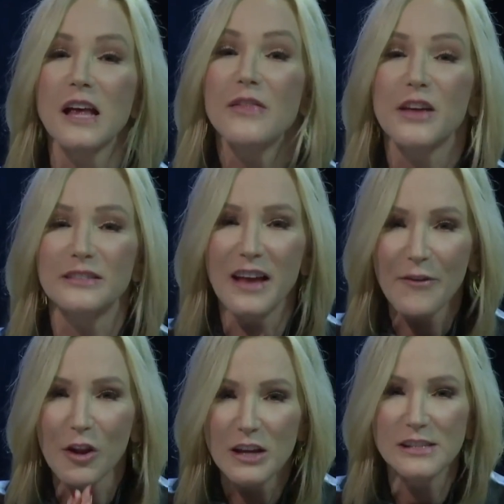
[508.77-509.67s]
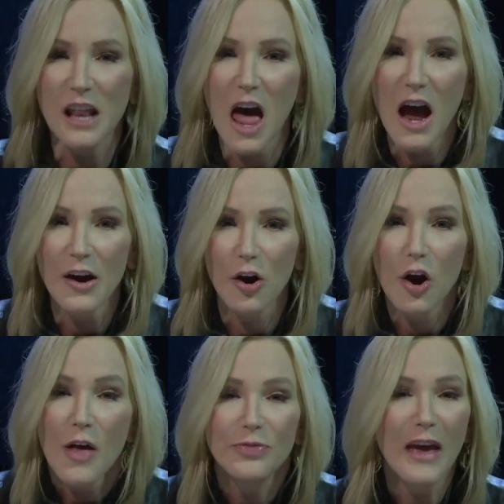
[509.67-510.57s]
The devil is a liar.
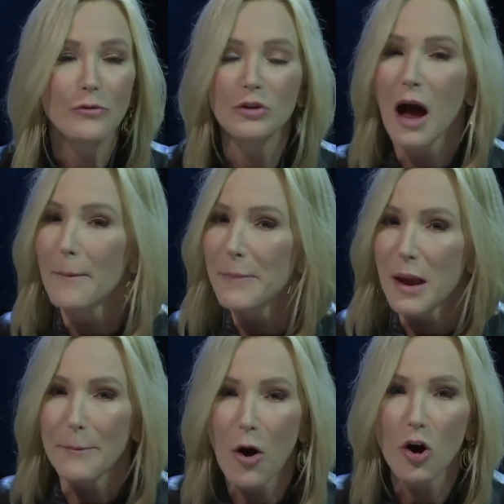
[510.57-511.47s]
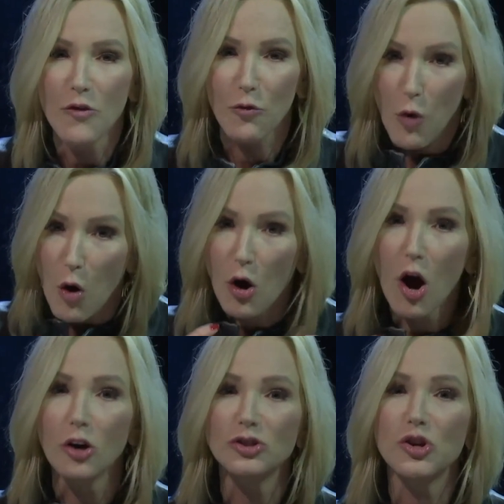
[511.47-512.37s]
They will not be a part of woke
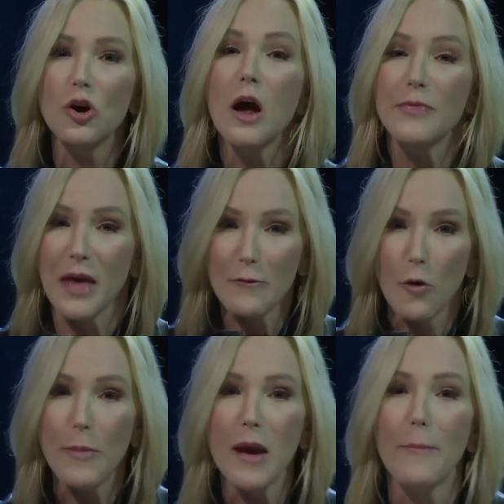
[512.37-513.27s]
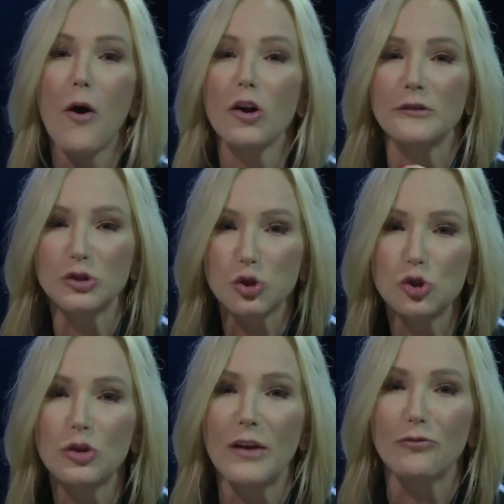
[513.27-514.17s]
culture. They will be a part of
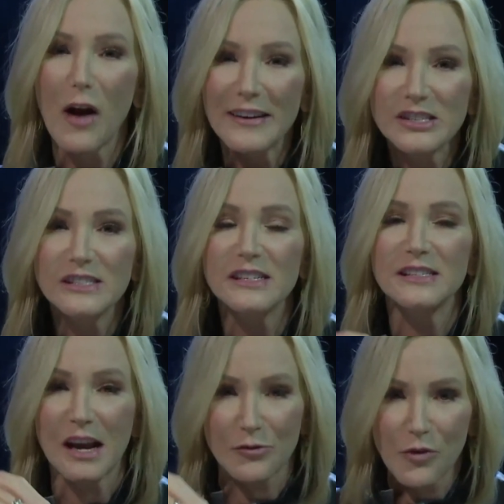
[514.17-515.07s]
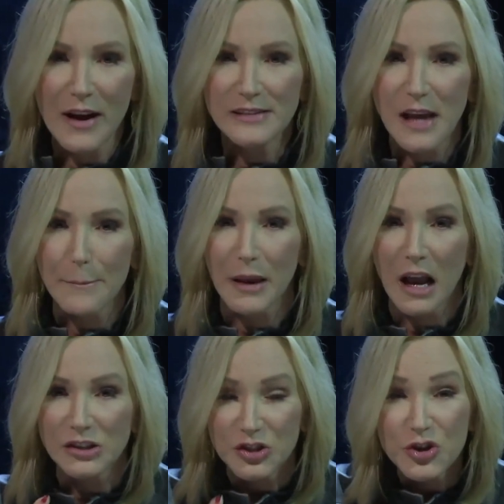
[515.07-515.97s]
truth and righteousness and raised up
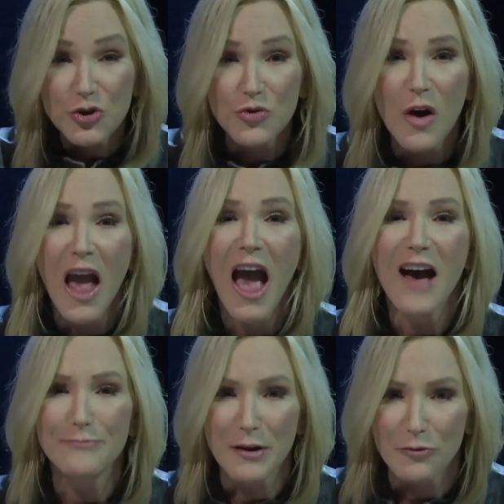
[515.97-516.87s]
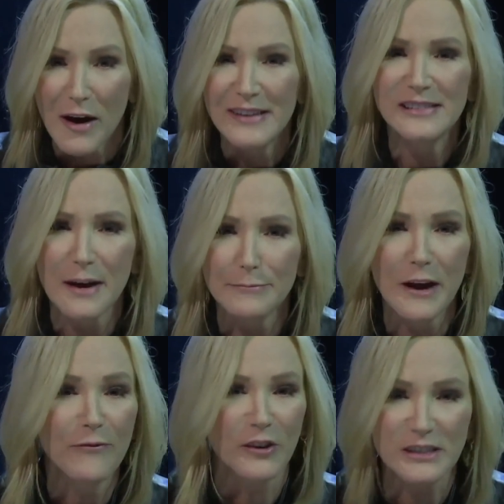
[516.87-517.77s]
because you have been raised up
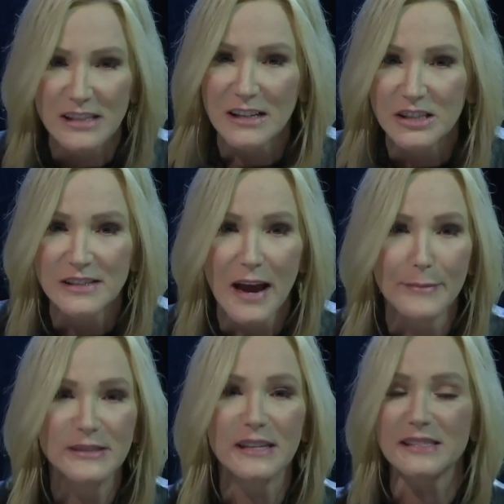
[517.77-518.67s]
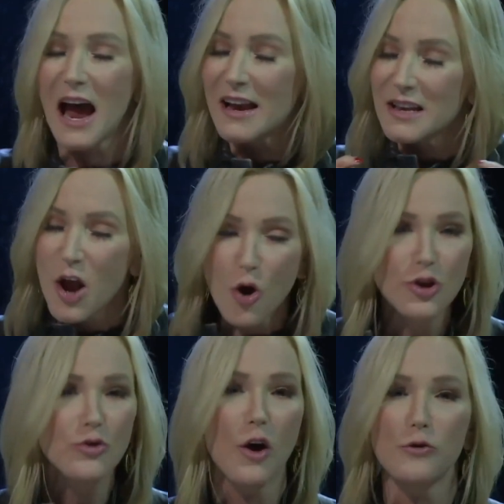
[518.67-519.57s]
for such a time as this. I know
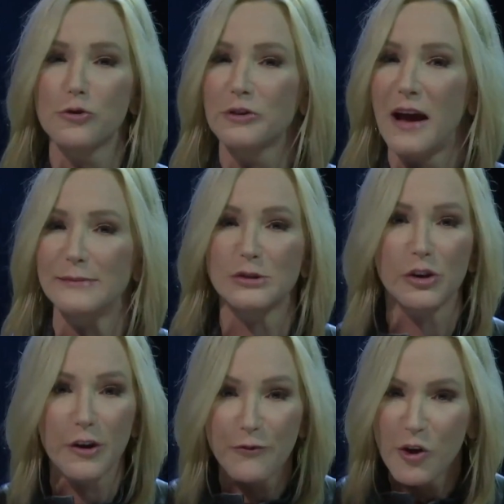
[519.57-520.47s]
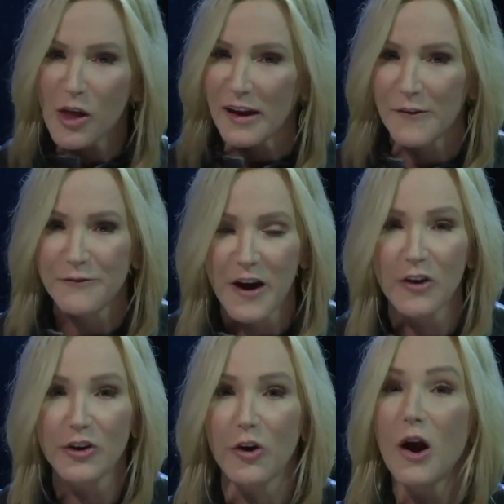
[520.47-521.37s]
you go through times where you feel like a
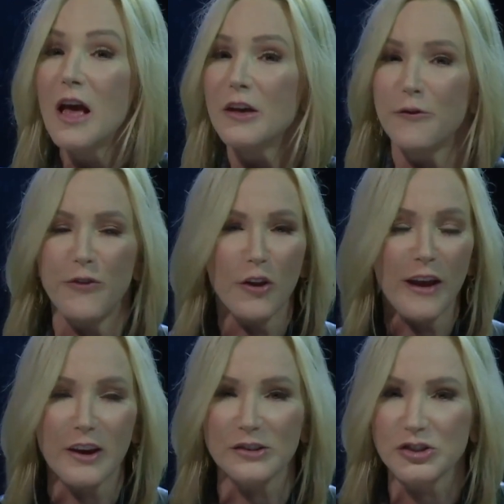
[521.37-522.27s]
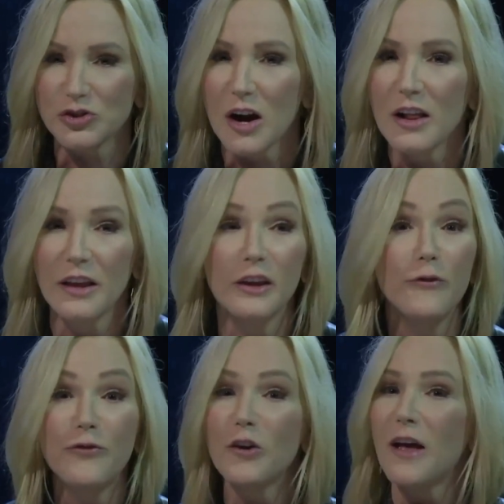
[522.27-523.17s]
failure. You feel like you're struggling. You
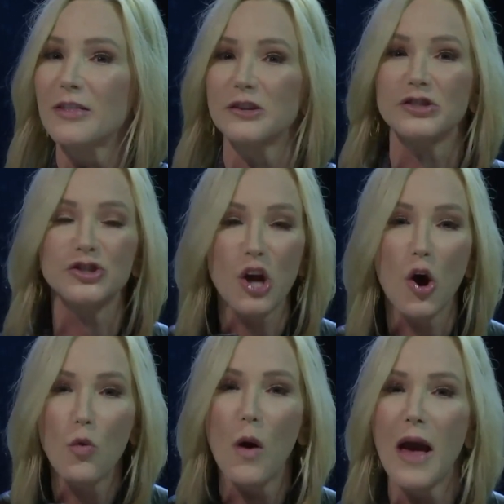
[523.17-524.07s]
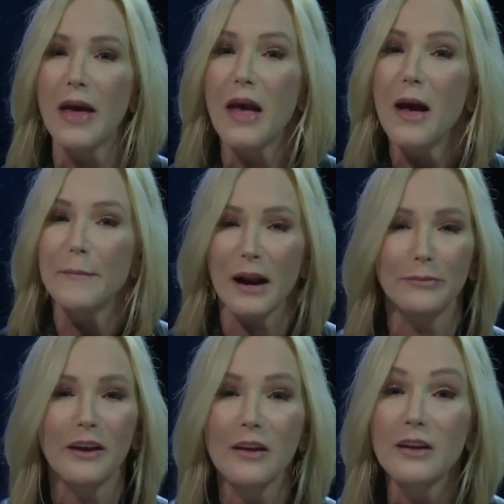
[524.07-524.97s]
feel like there's no way. But I'm
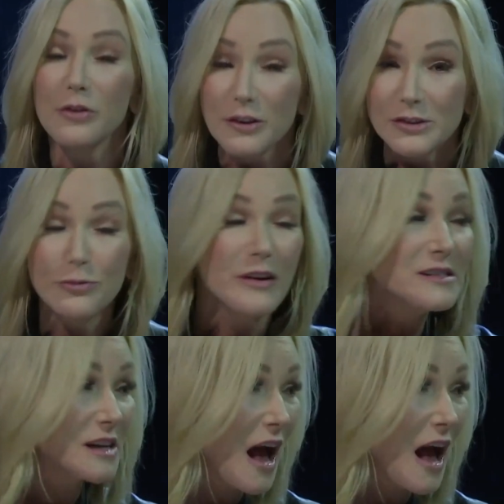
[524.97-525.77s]
telling you, there's a reason.